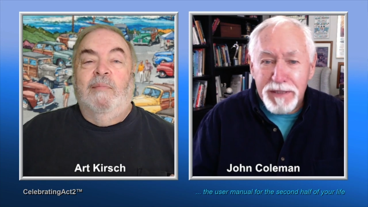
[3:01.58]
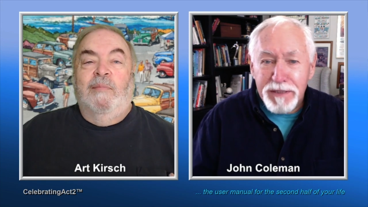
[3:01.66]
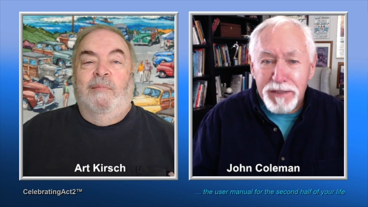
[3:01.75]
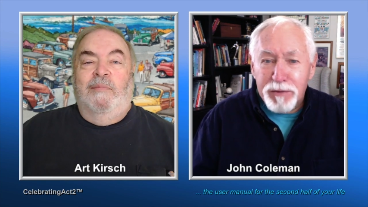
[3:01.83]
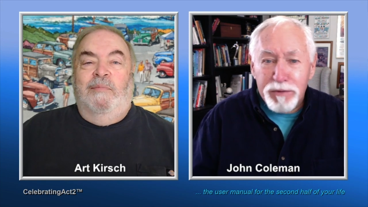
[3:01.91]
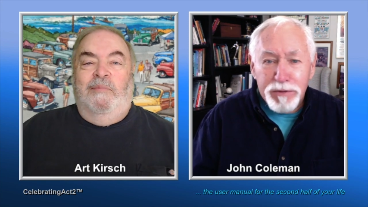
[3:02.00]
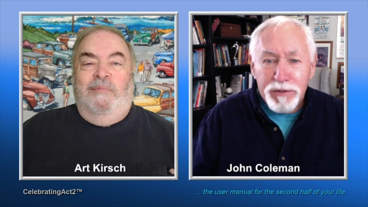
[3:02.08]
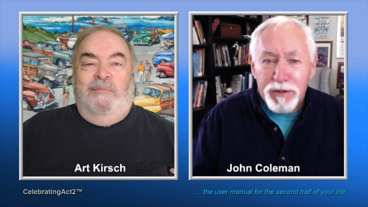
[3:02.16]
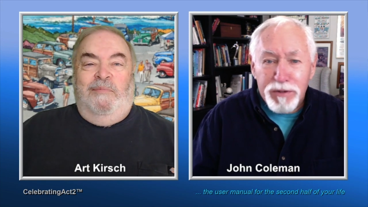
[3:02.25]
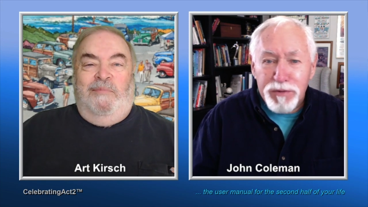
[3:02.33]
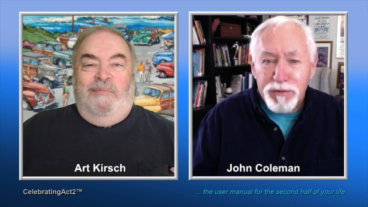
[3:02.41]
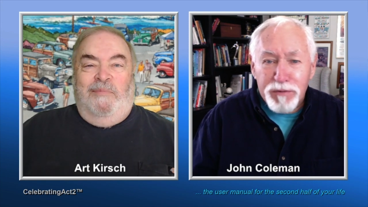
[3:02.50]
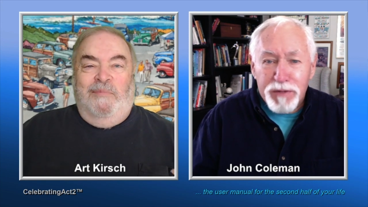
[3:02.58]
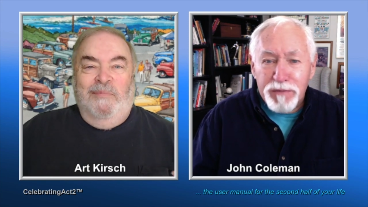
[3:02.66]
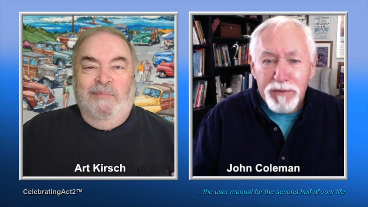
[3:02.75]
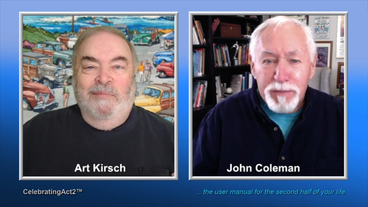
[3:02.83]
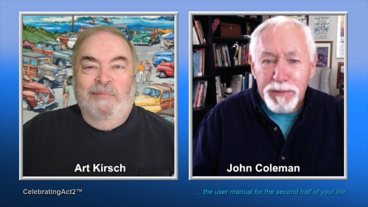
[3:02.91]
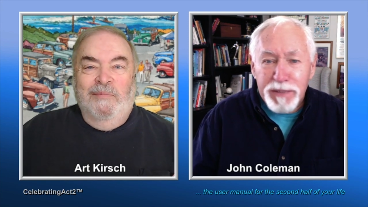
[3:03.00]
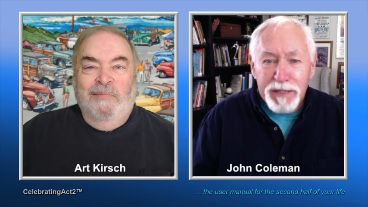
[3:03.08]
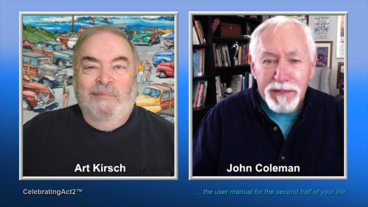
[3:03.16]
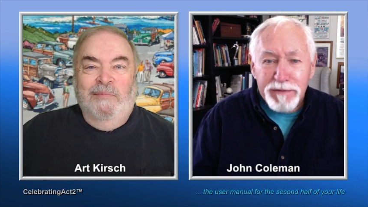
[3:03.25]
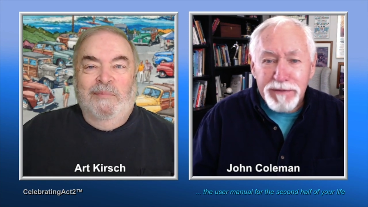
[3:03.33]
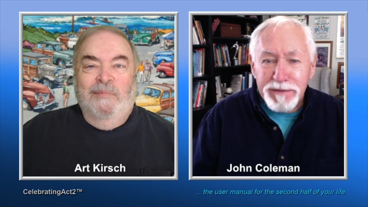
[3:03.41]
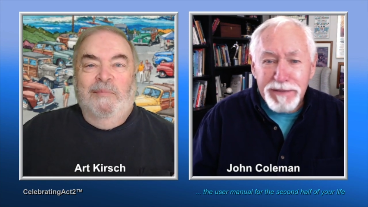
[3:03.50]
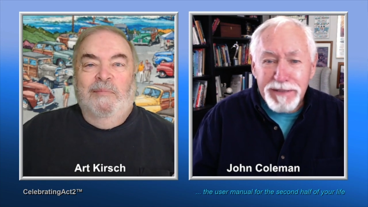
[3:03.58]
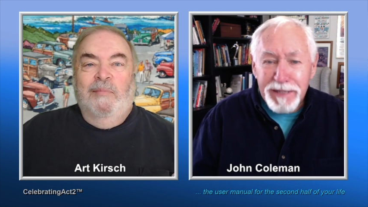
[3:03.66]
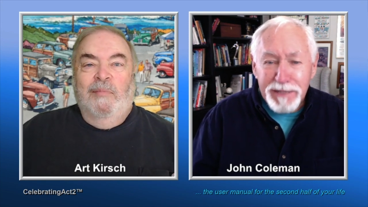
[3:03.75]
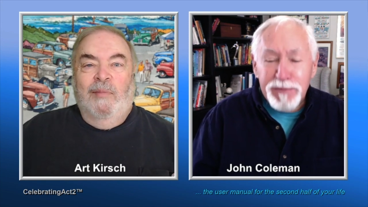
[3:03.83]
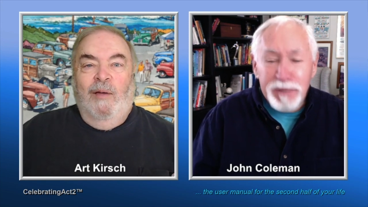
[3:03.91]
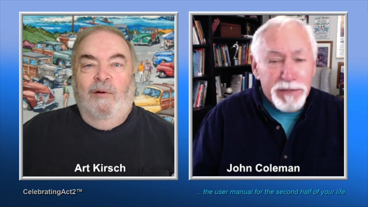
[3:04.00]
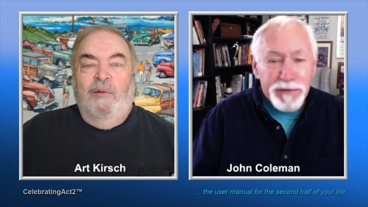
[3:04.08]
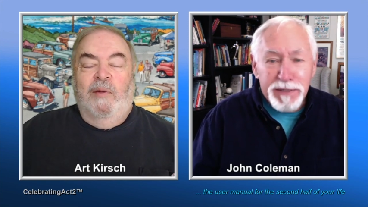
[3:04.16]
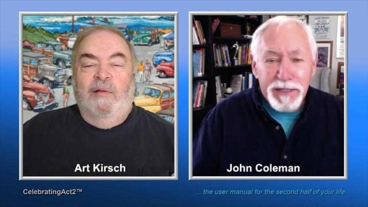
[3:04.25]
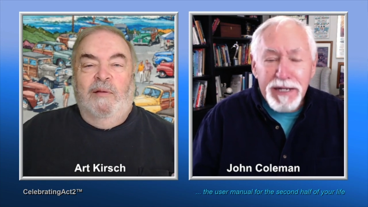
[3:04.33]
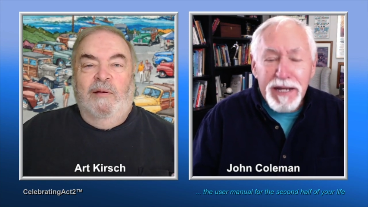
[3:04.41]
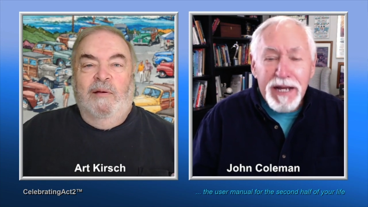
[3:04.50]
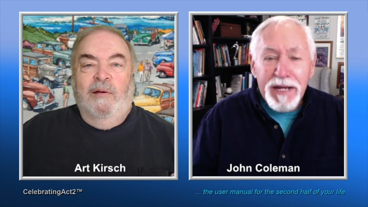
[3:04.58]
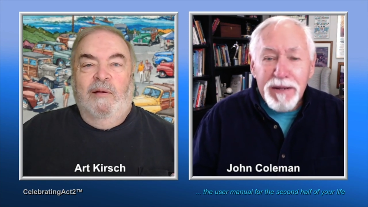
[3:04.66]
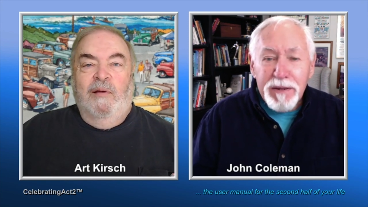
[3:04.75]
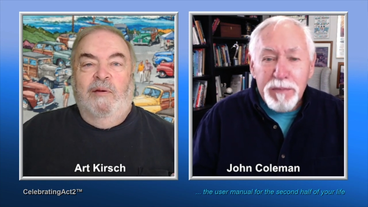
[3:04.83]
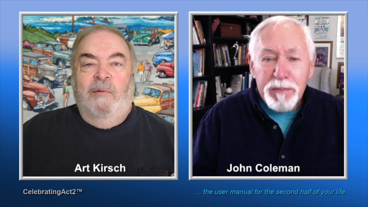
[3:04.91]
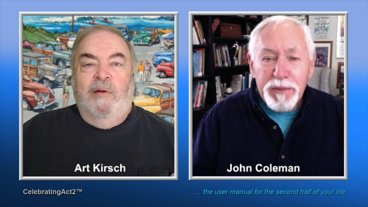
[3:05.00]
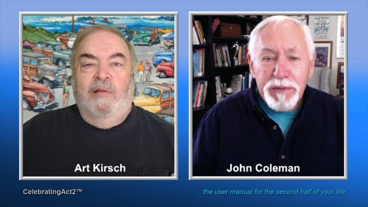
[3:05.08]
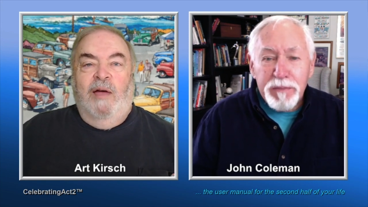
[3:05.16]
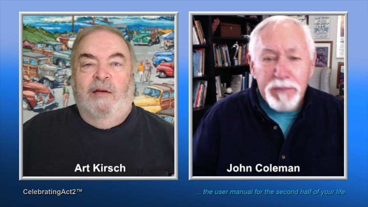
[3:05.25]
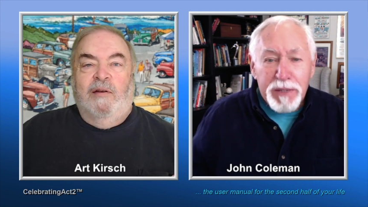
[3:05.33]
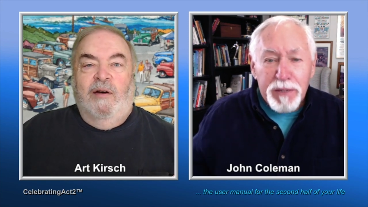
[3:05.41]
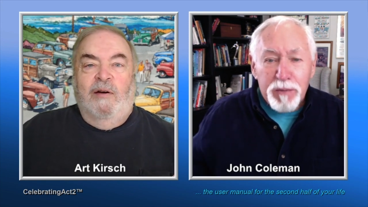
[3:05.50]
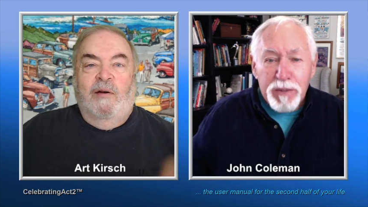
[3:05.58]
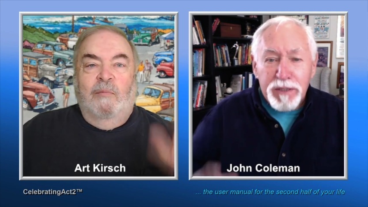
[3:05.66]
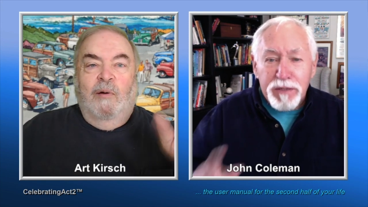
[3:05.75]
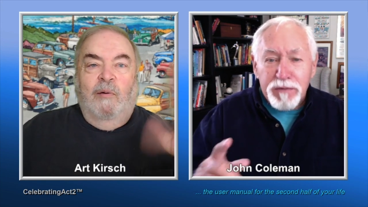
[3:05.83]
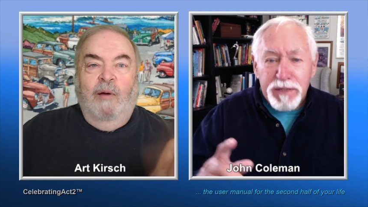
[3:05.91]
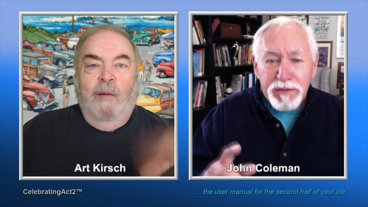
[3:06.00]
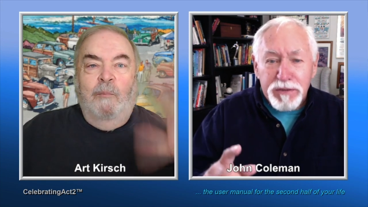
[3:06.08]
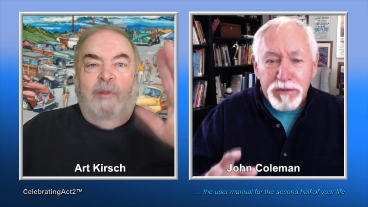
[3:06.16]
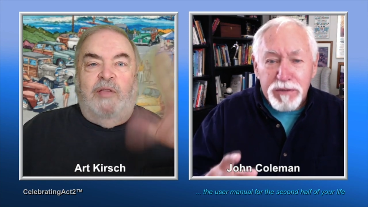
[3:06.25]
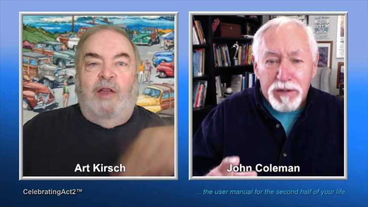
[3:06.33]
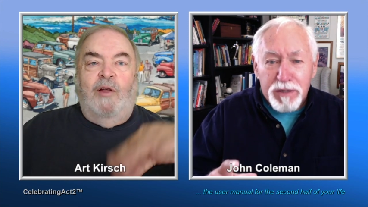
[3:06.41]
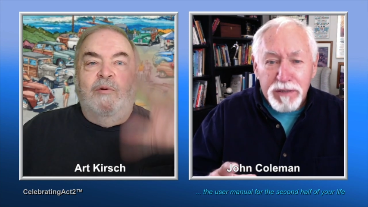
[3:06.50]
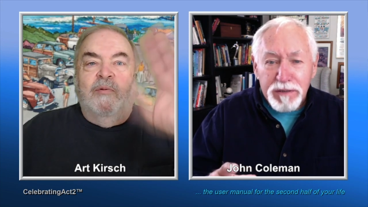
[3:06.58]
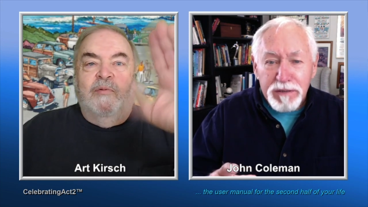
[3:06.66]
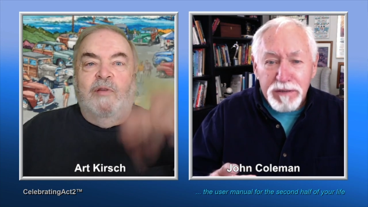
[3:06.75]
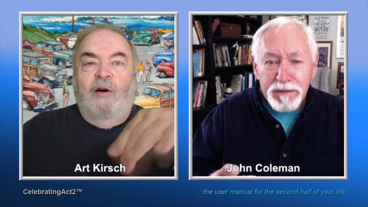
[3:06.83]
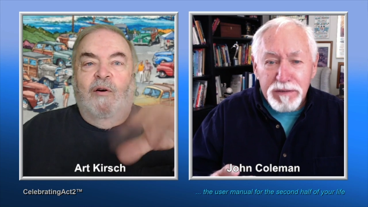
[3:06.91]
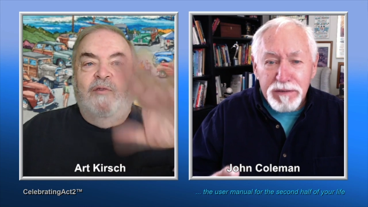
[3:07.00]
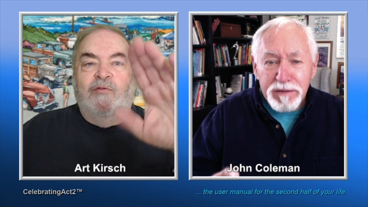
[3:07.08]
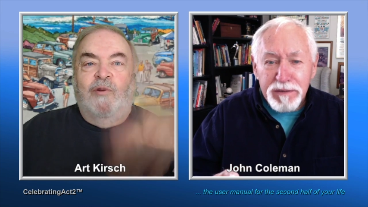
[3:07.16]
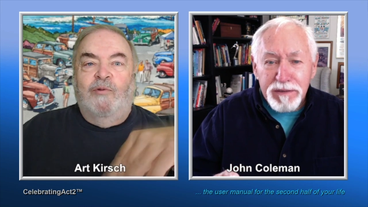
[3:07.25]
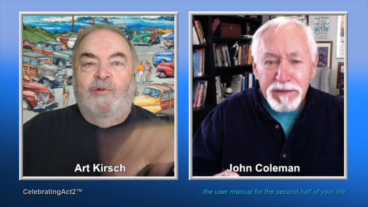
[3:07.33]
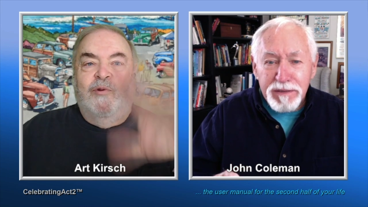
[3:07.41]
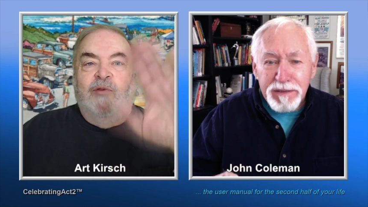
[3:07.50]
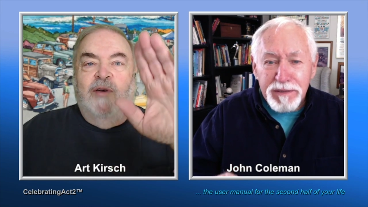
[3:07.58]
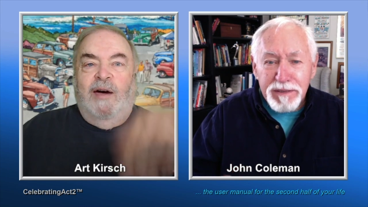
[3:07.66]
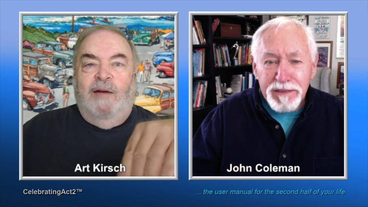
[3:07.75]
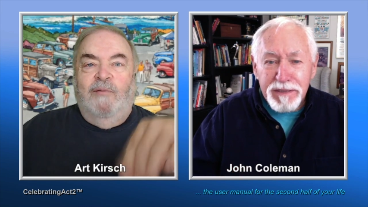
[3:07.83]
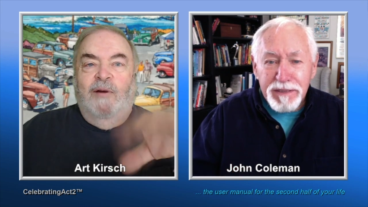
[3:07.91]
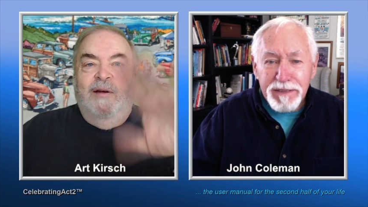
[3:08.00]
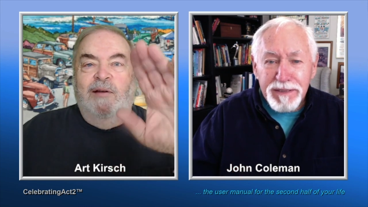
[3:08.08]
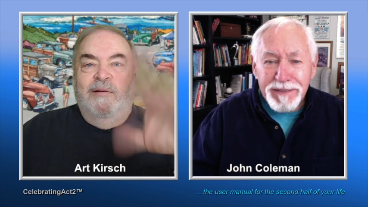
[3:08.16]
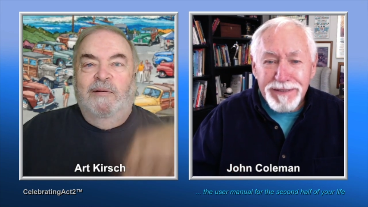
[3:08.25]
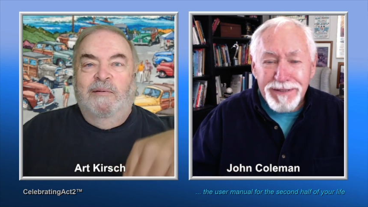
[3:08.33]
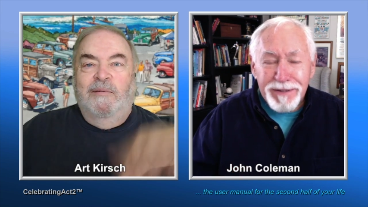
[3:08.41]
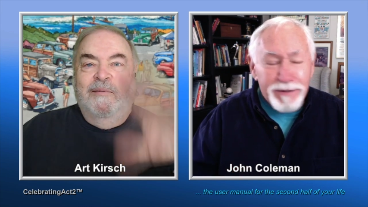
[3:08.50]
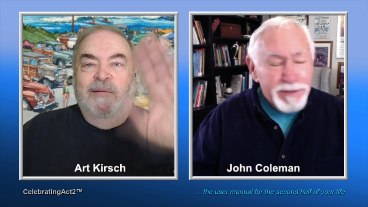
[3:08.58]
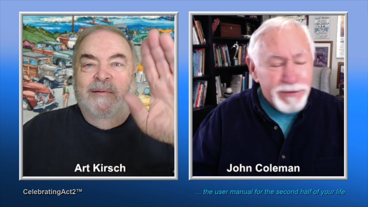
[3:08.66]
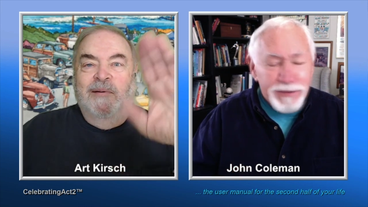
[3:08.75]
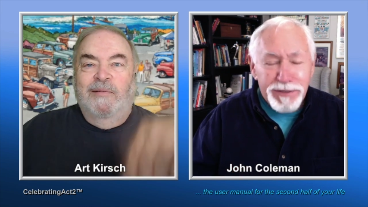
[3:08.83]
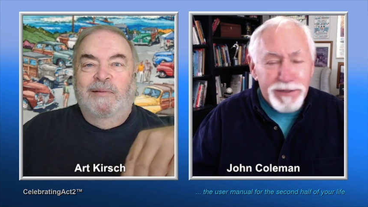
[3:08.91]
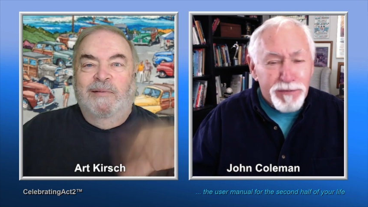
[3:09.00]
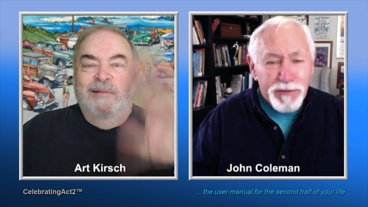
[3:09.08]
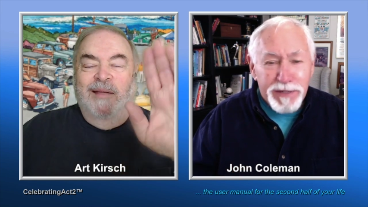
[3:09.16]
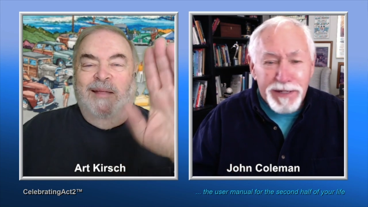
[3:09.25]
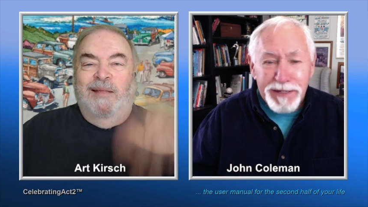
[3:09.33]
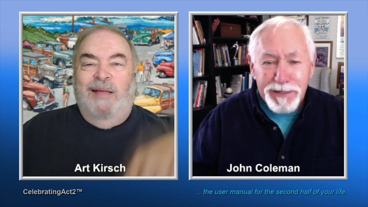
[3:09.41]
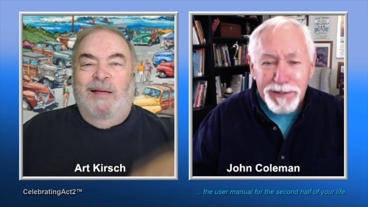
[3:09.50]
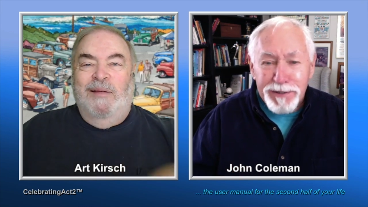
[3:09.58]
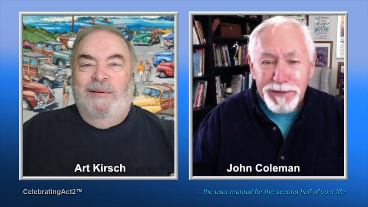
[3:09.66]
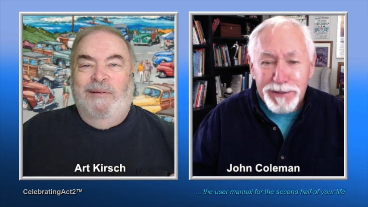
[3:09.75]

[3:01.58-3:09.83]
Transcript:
Speaker 1: get in the old cars and drive up and down. That's what, do what I think. You mean like? But, uh, but I want to correct. But they don't. The
Speaker 2: cars don't do that, right?
Speaker 1: No, it's a different kind of